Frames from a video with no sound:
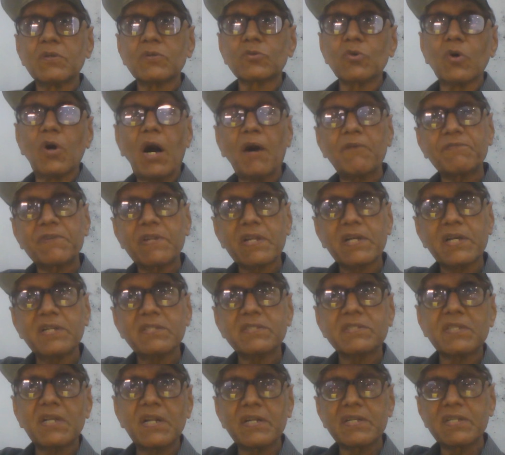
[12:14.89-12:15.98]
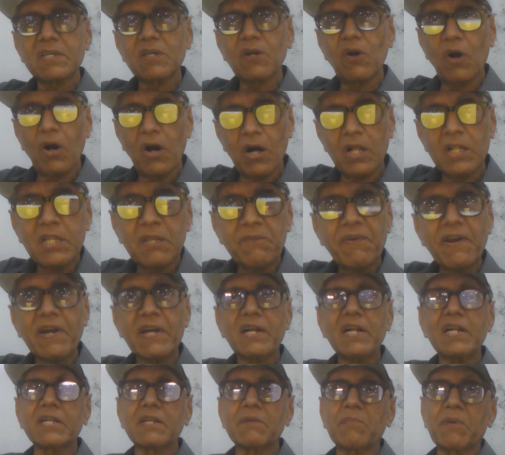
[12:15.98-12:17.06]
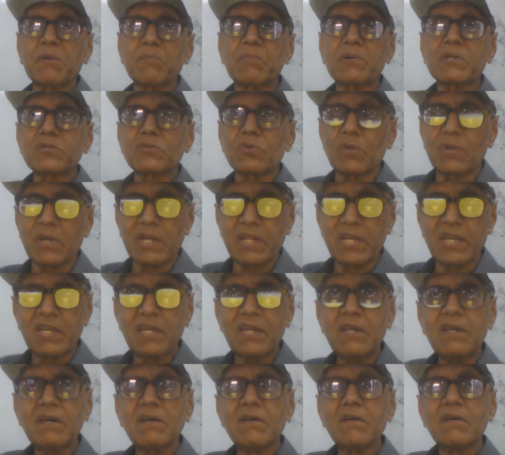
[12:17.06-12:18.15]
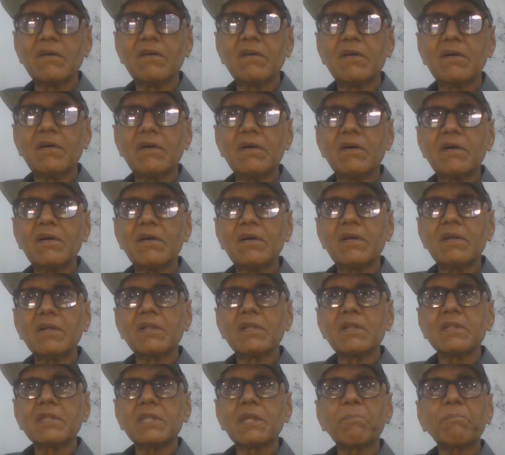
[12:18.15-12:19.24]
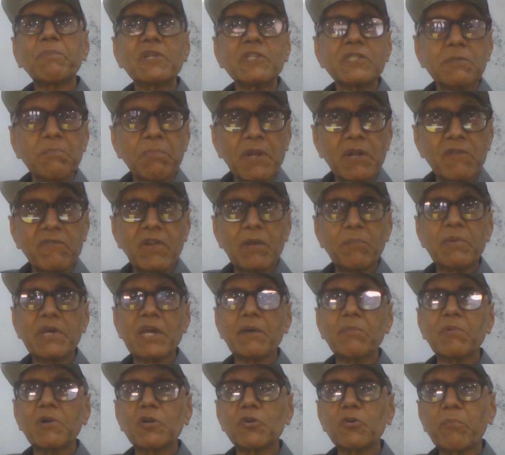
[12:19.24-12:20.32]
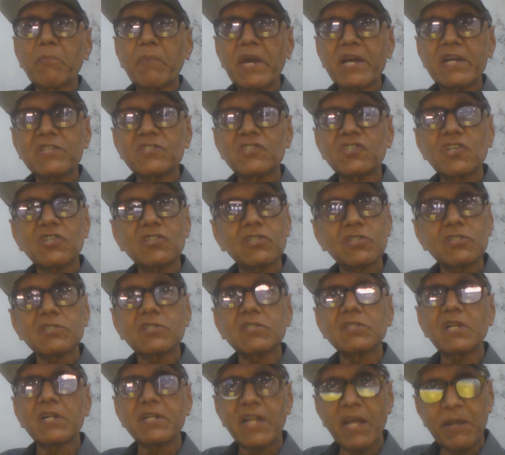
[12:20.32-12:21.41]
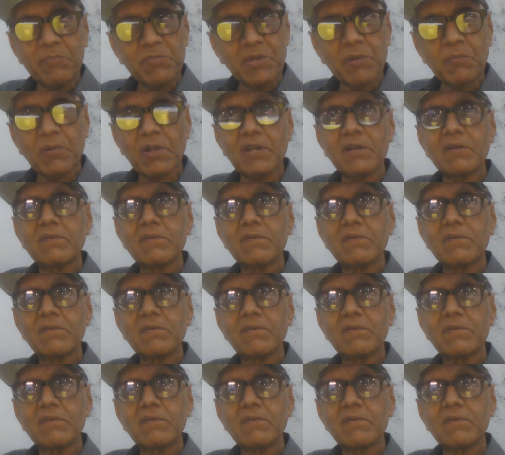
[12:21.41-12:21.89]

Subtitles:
So after consulting all the faculty members only, the principal will be able to make changes in the timetable.